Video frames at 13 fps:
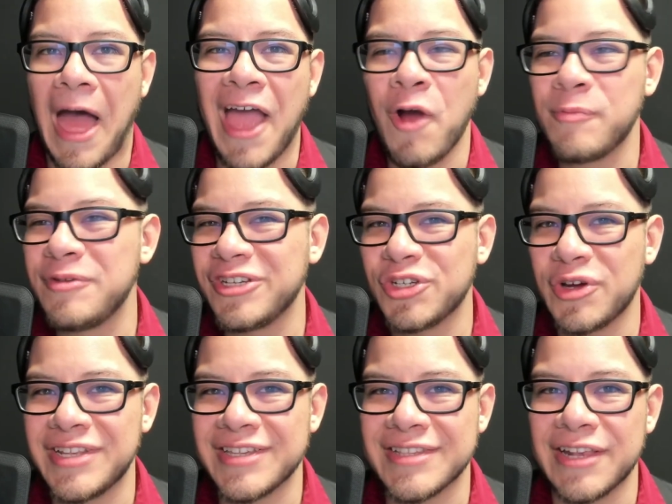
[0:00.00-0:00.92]
I hope you
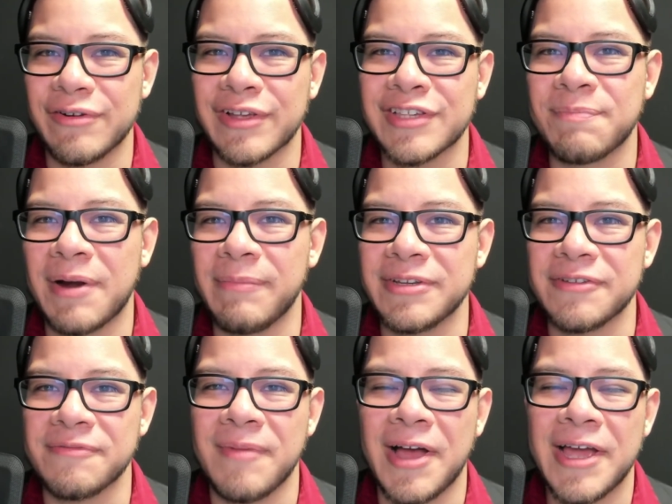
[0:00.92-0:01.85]
enjoyed this little experiment
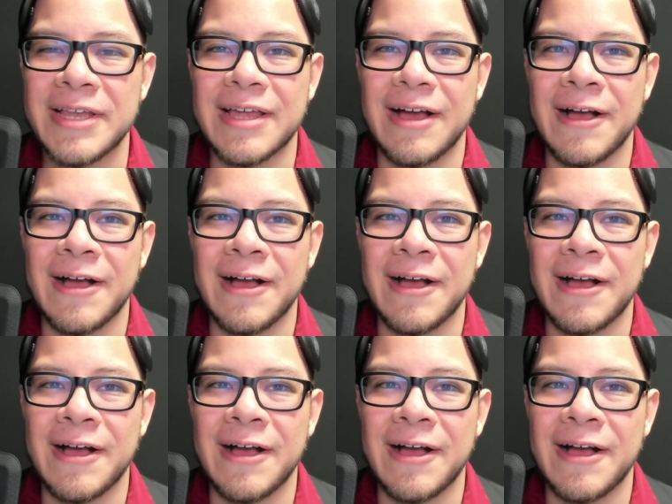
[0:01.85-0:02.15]
of mine.